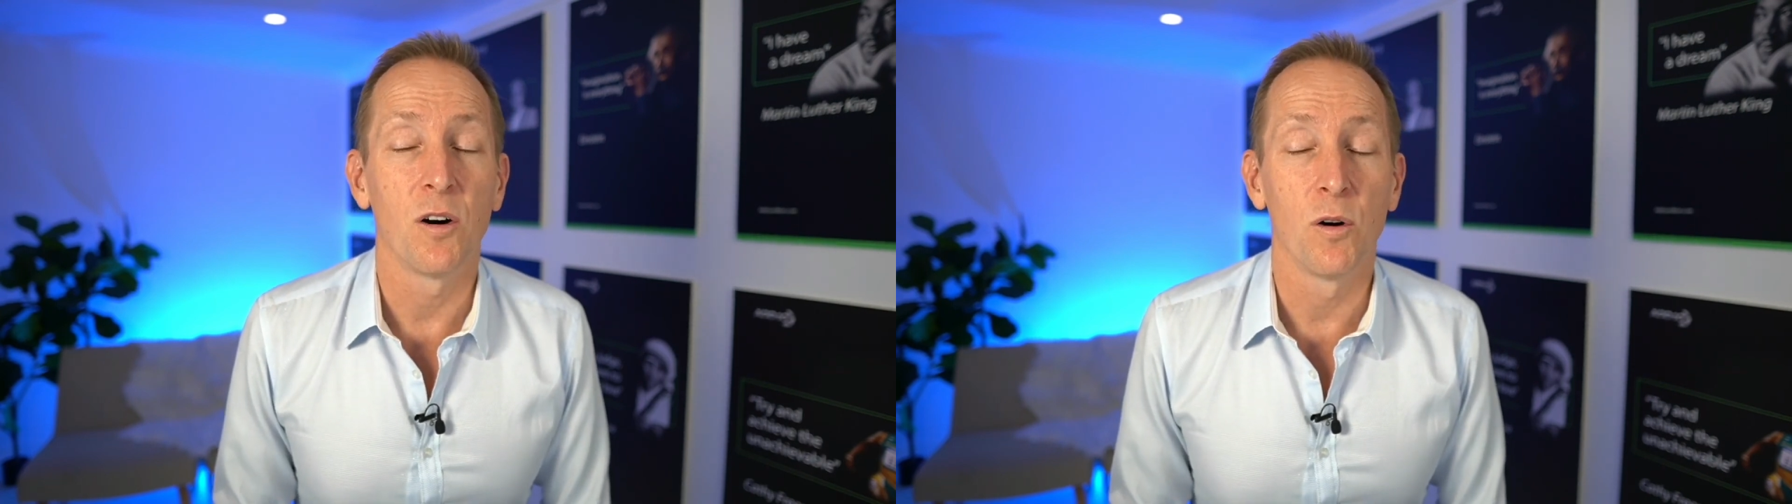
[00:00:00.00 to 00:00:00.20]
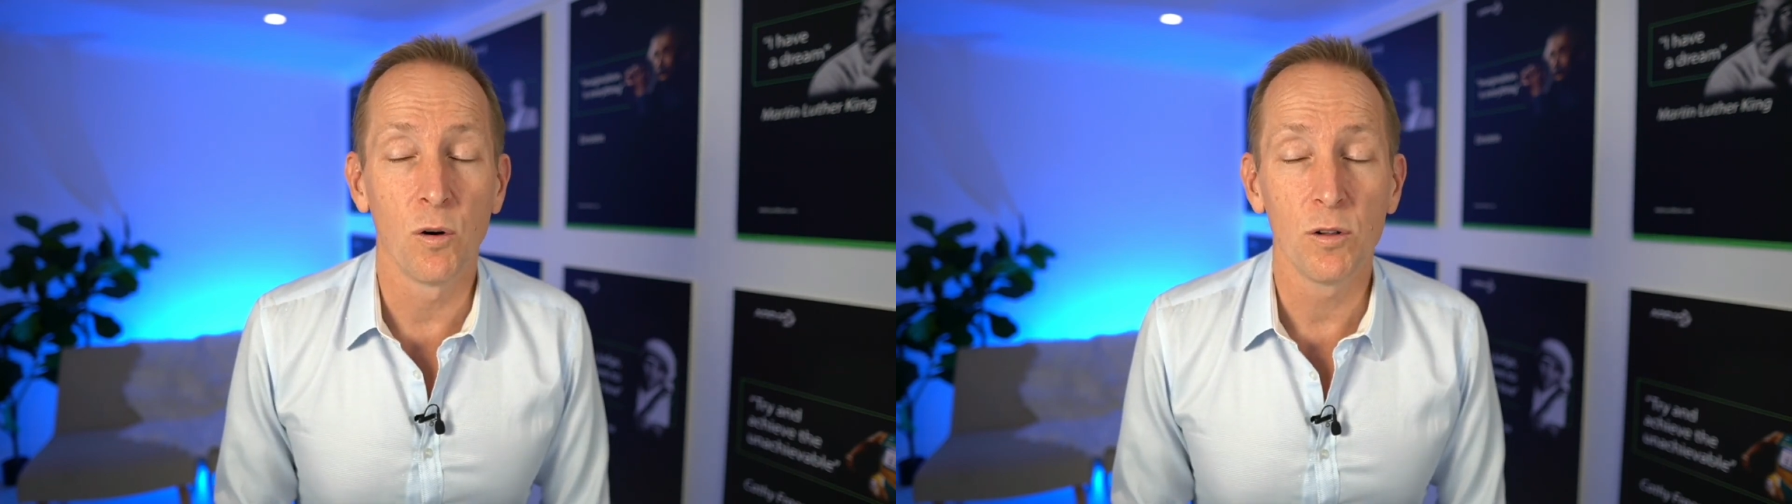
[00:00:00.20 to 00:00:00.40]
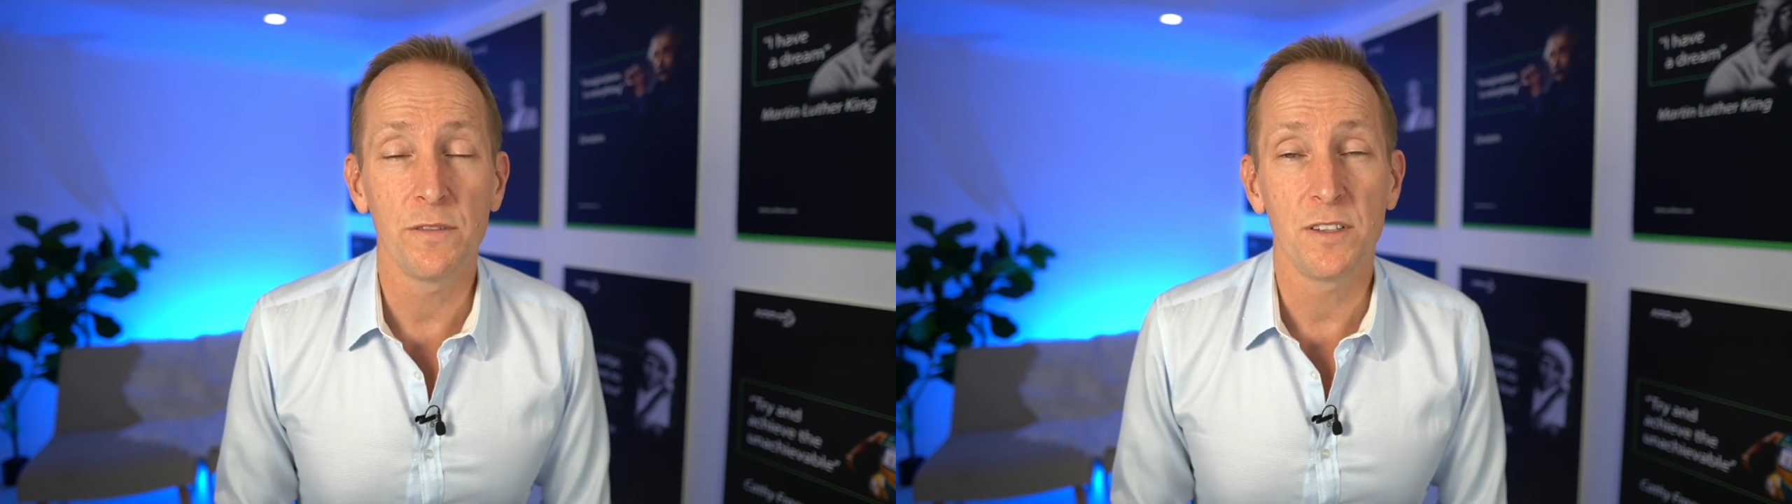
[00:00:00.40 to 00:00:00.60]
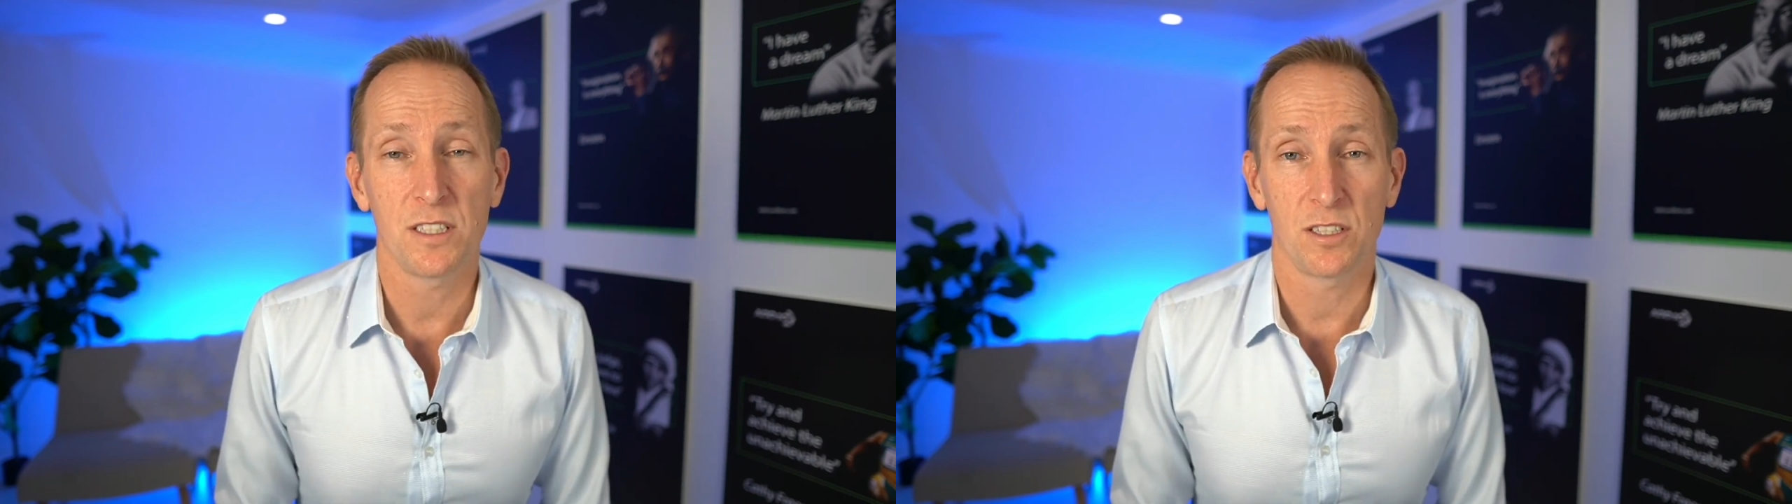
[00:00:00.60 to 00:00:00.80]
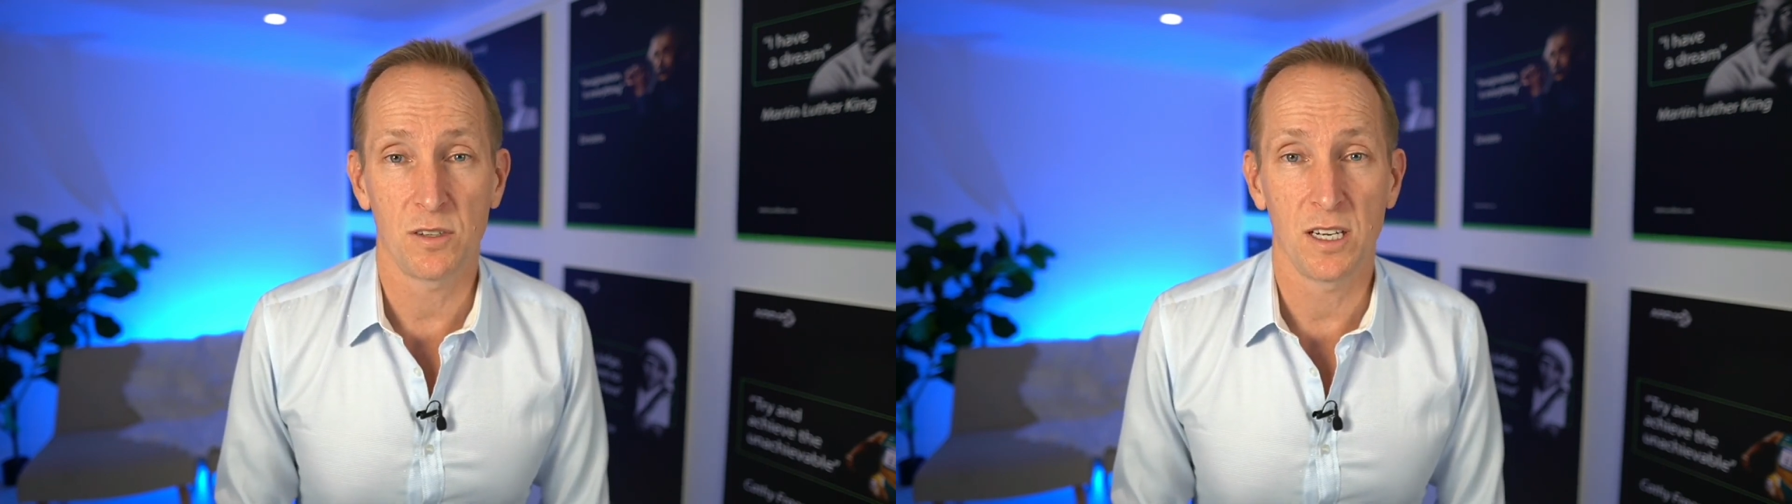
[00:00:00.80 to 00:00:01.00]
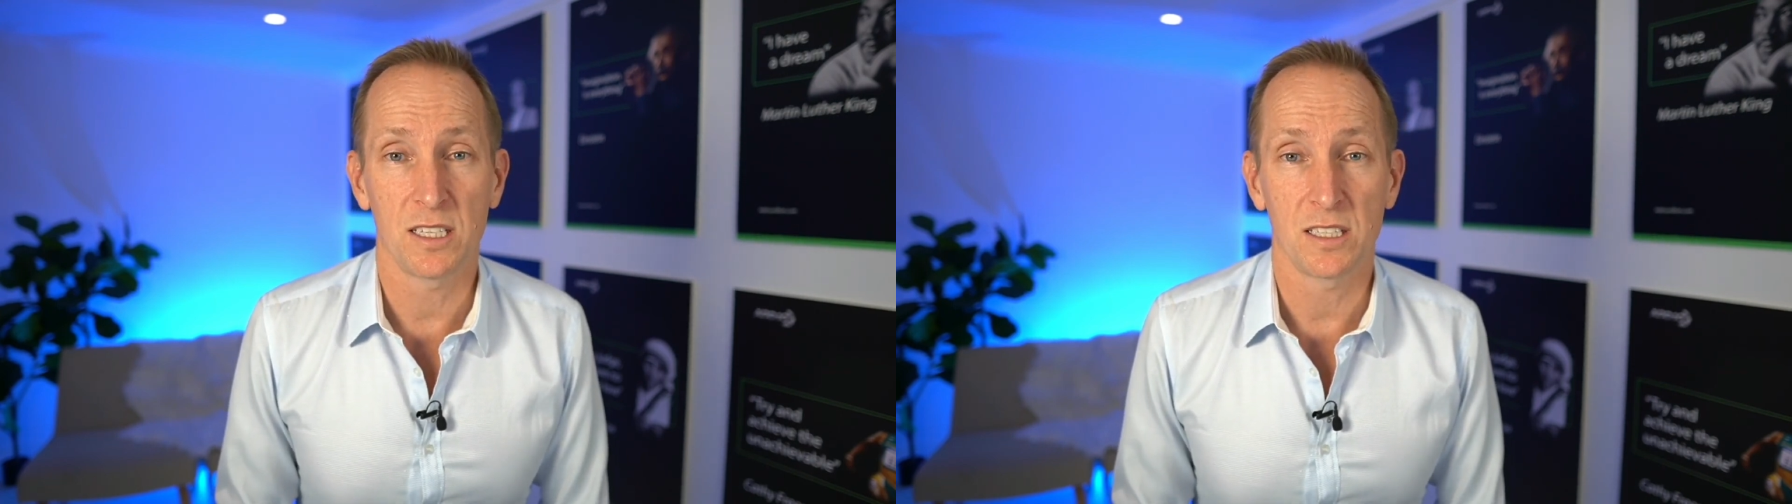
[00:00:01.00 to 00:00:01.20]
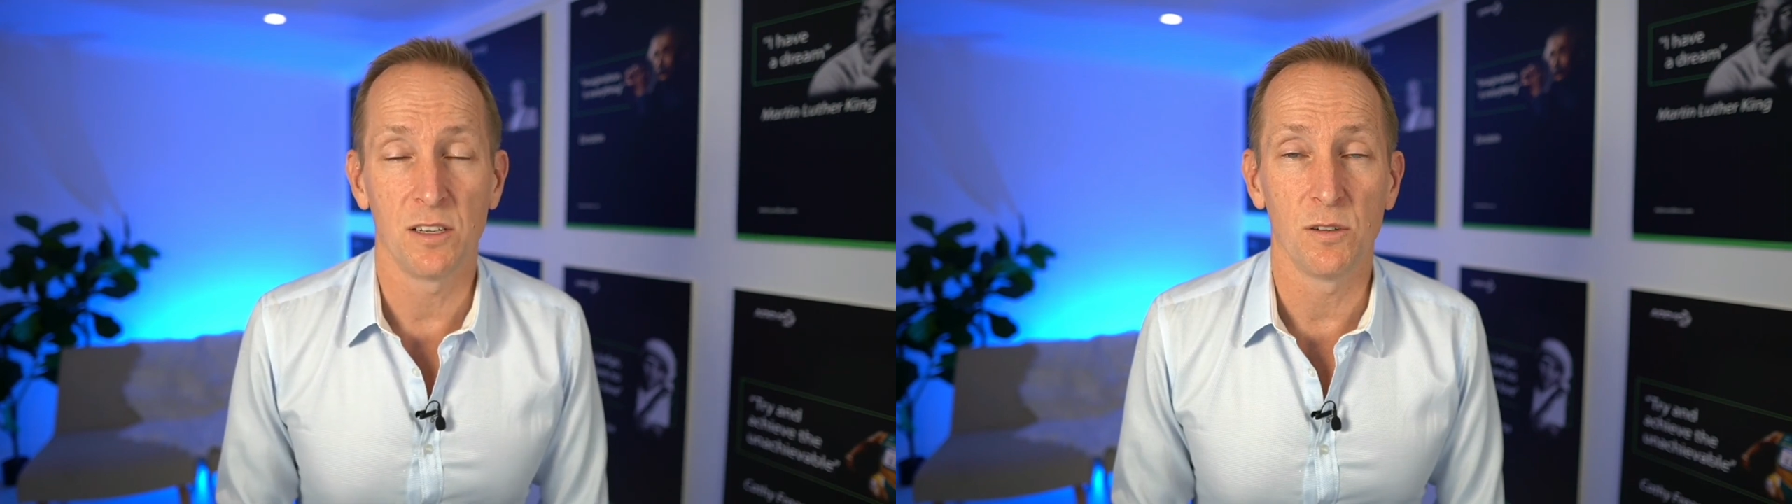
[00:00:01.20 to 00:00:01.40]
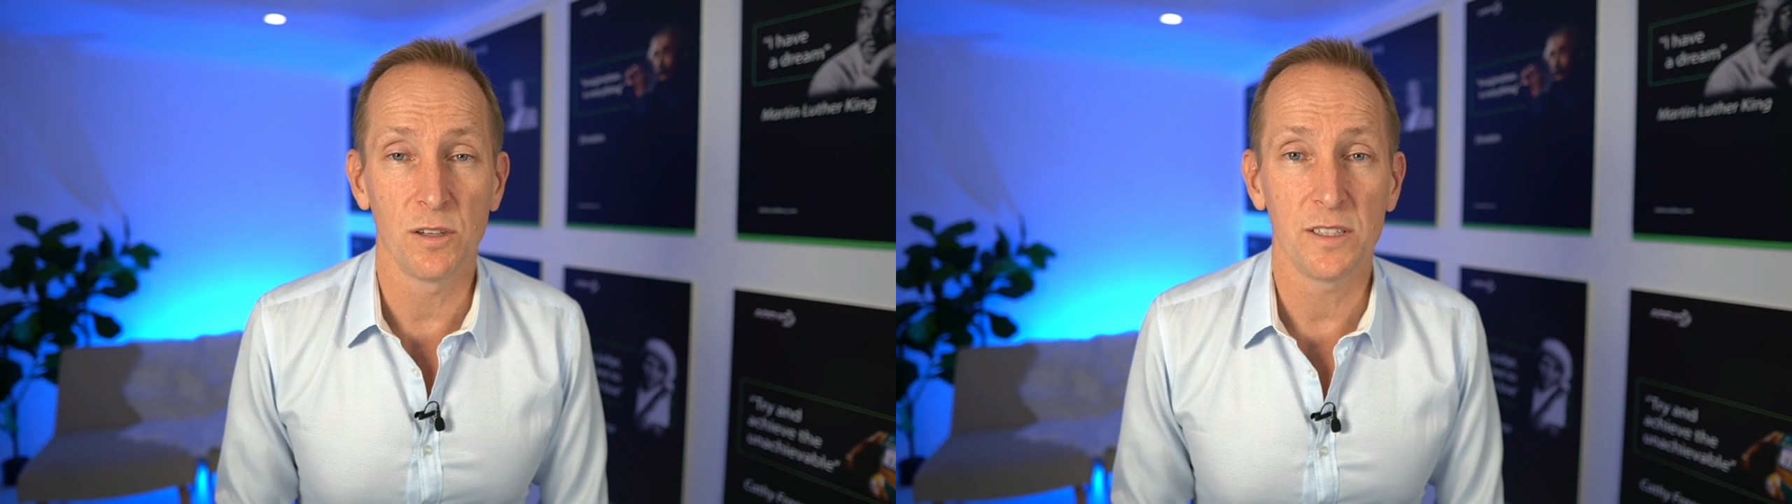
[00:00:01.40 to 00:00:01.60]
All of this stress and
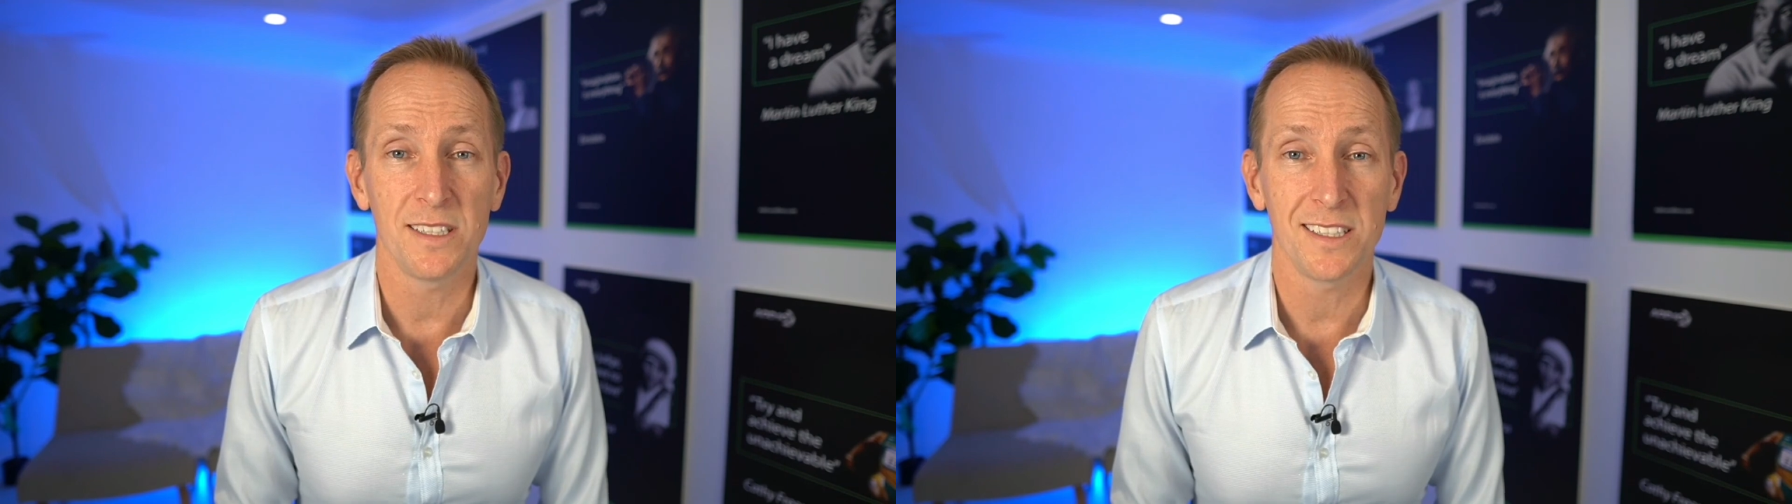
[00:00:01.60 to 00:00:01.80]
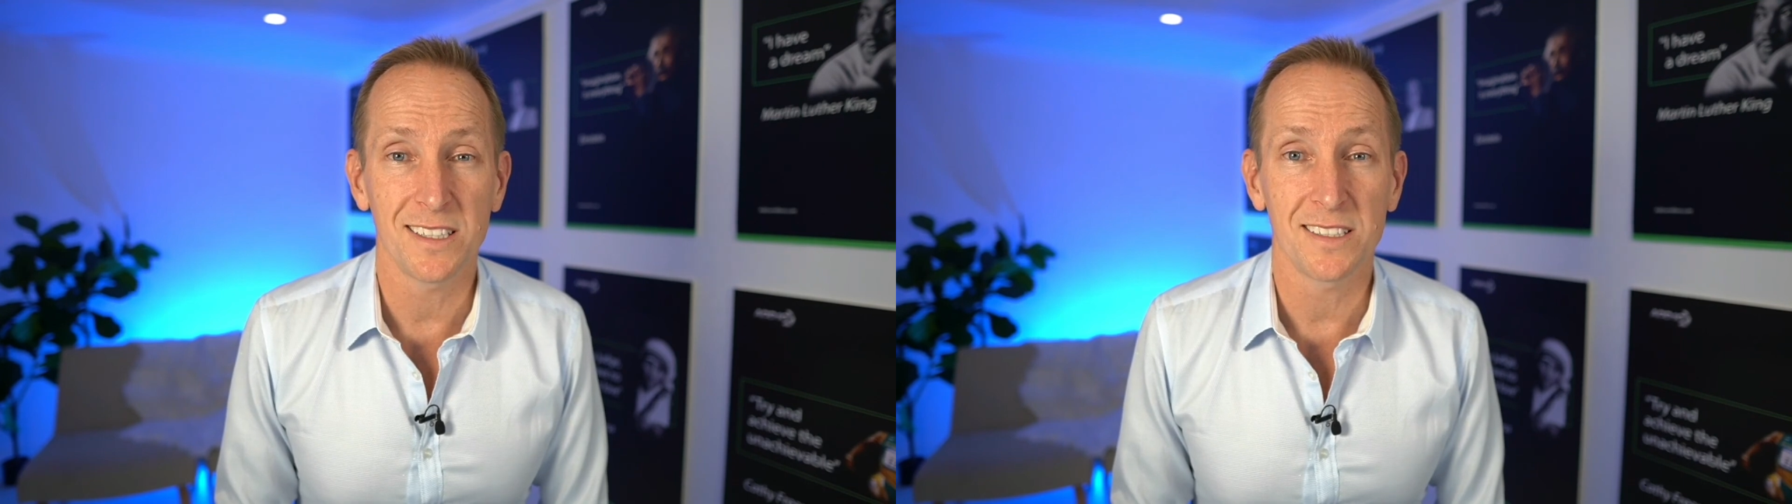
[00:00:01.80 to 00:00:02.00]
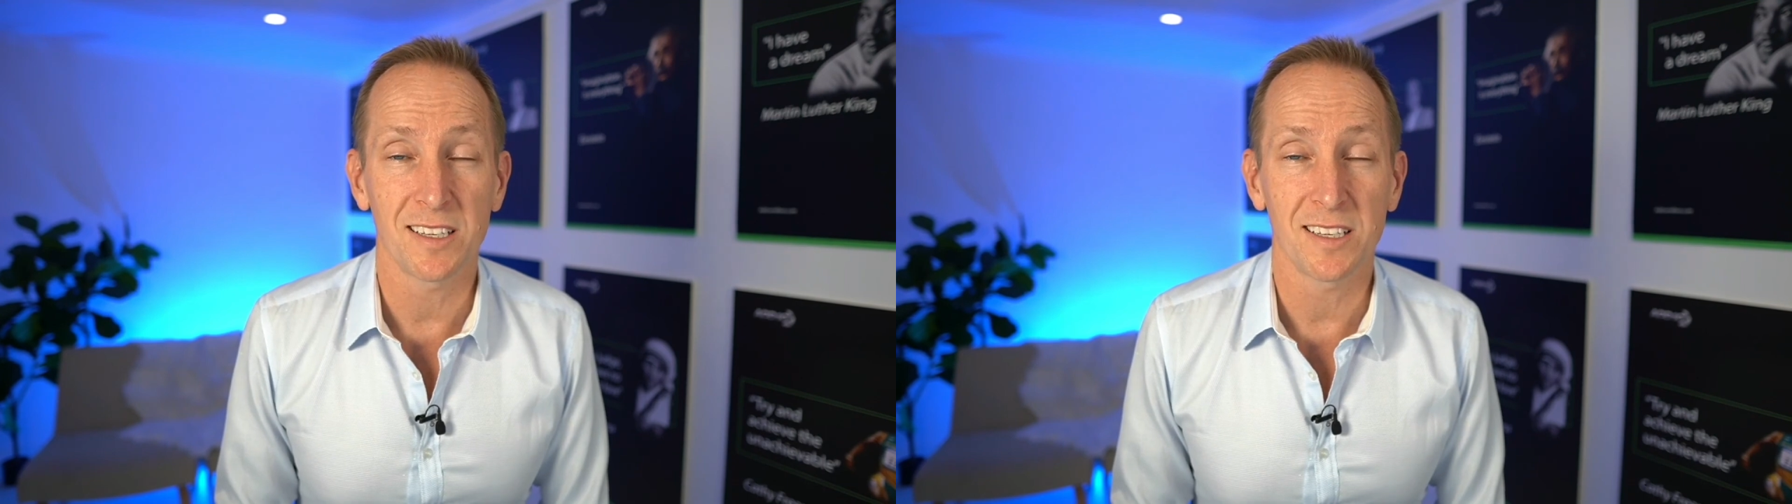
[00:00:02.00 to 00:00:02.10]
all of this